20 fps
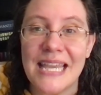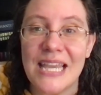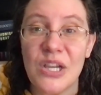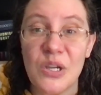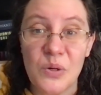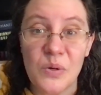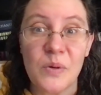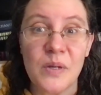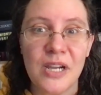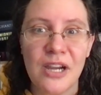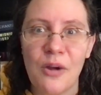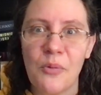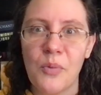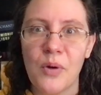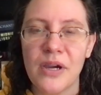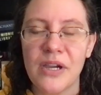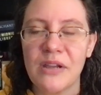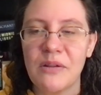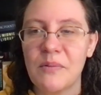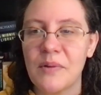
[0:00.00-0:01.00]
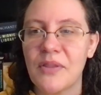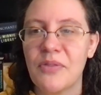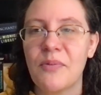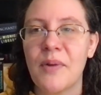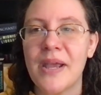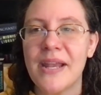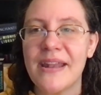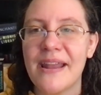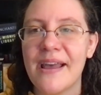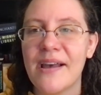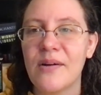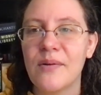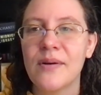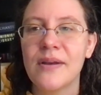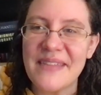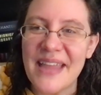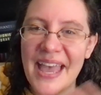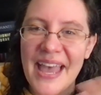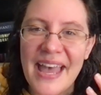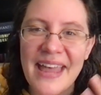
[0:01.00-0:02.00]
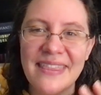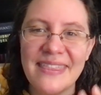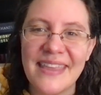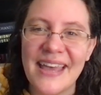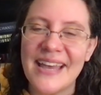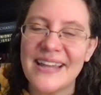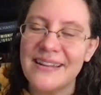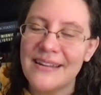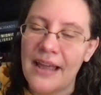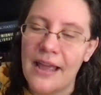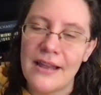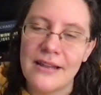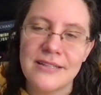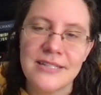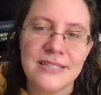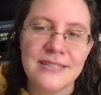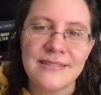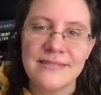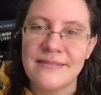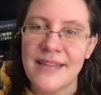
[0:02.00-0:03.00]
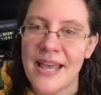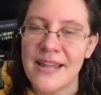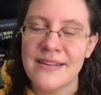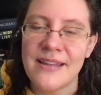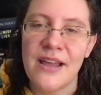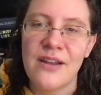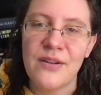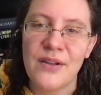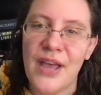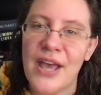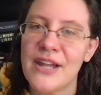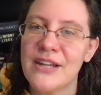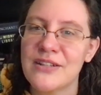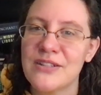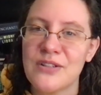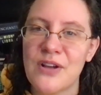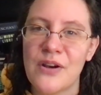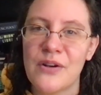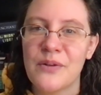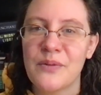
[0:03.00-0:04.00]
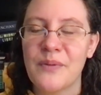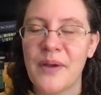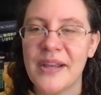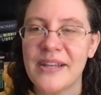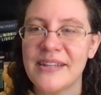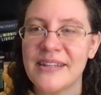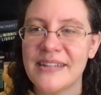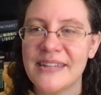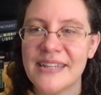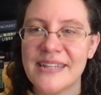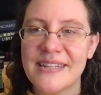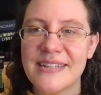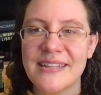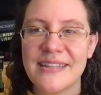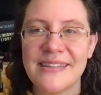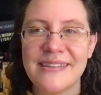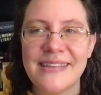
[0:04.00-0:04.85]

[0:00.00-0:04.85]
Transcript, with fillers: career I'm working with right now had that just sat down and kind of started writing it,